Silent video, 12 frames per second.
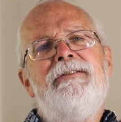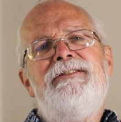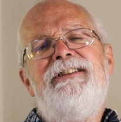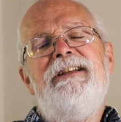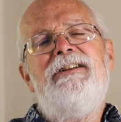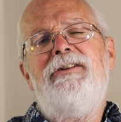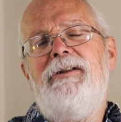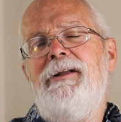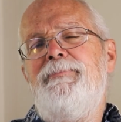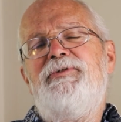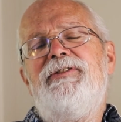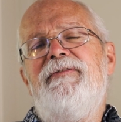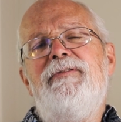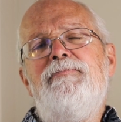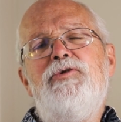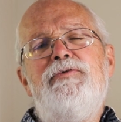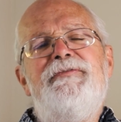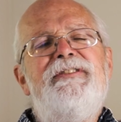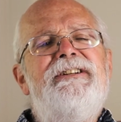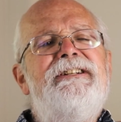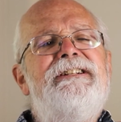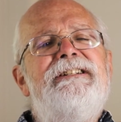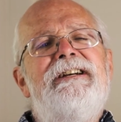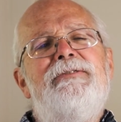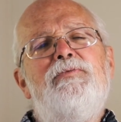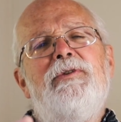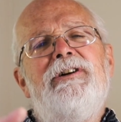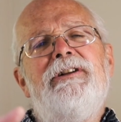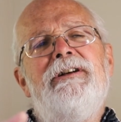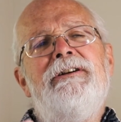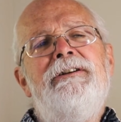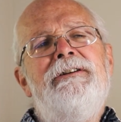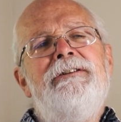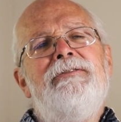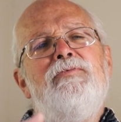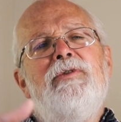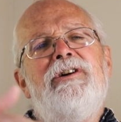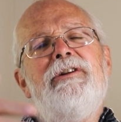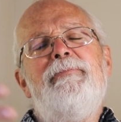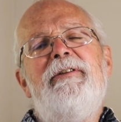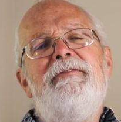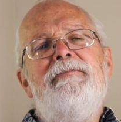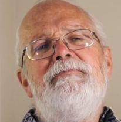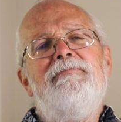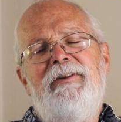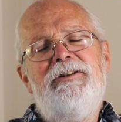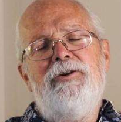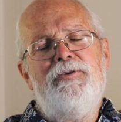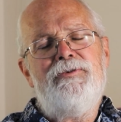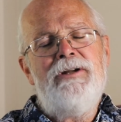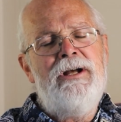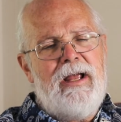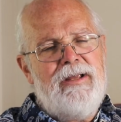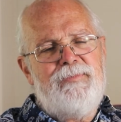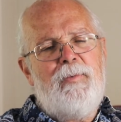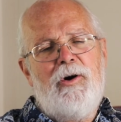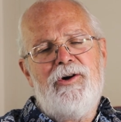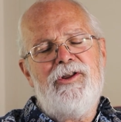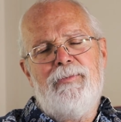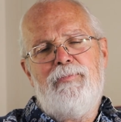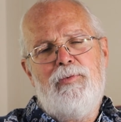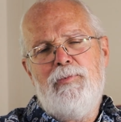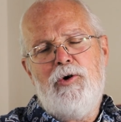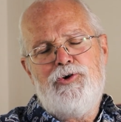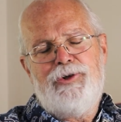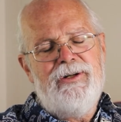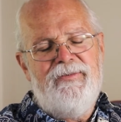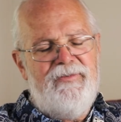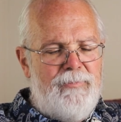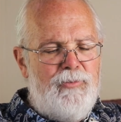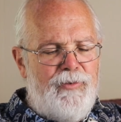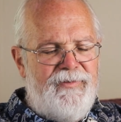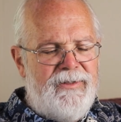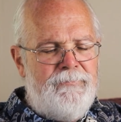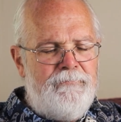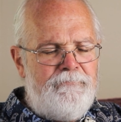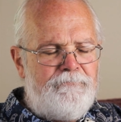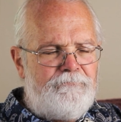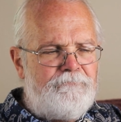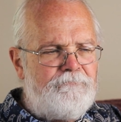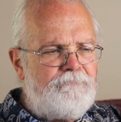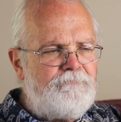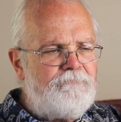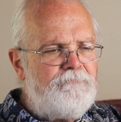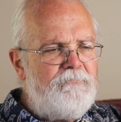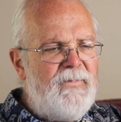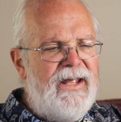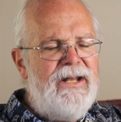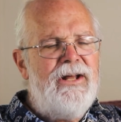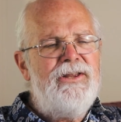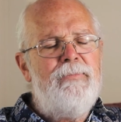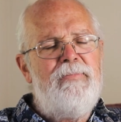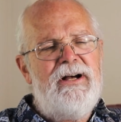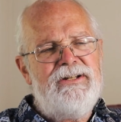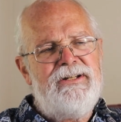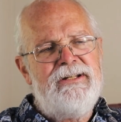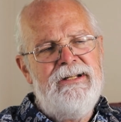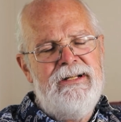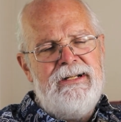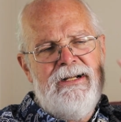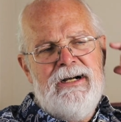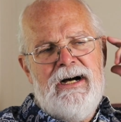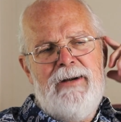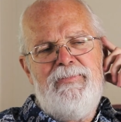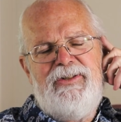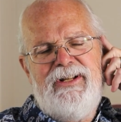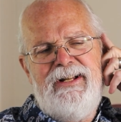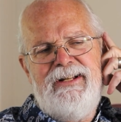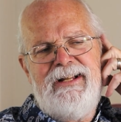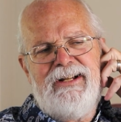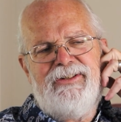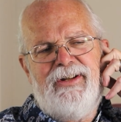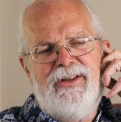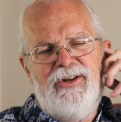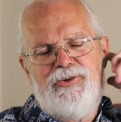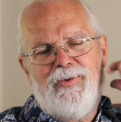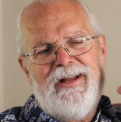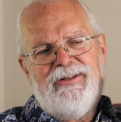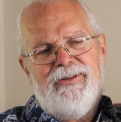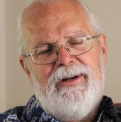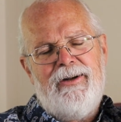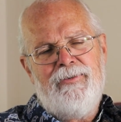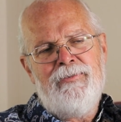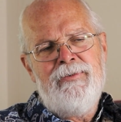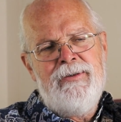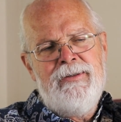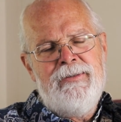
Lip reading: see clips of the movie, and we're going to be videoed as part of the promotion of the movie. And on the bus, I'm sitting next to the translator,